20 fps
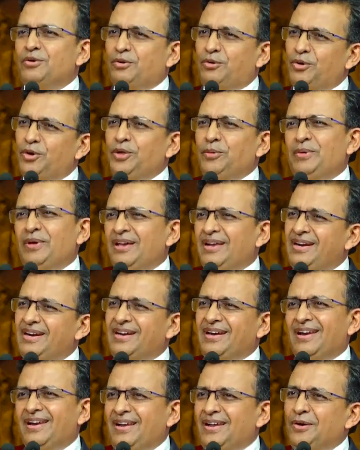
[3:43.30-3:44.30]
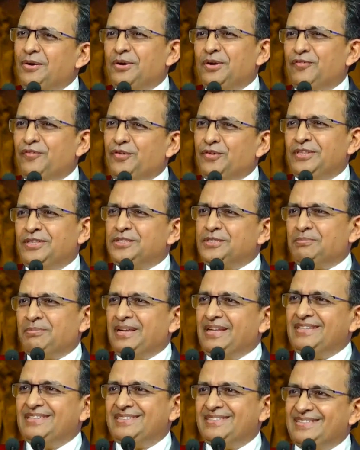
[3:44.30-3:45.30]
Could you be a little louder for this,
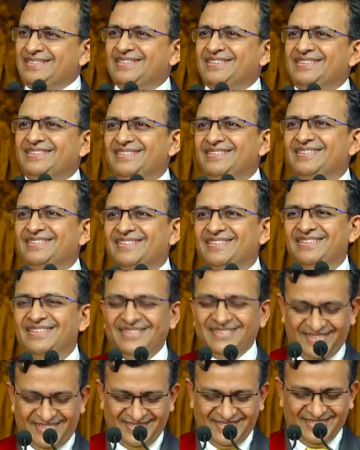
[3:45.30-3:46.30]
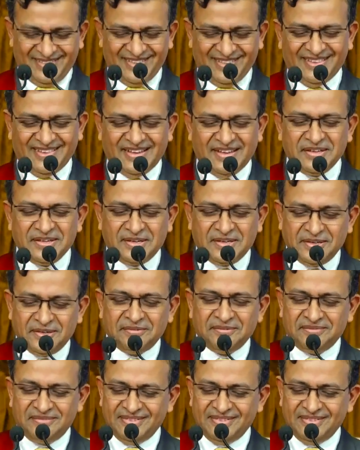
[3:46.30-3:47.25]
please? Thank you.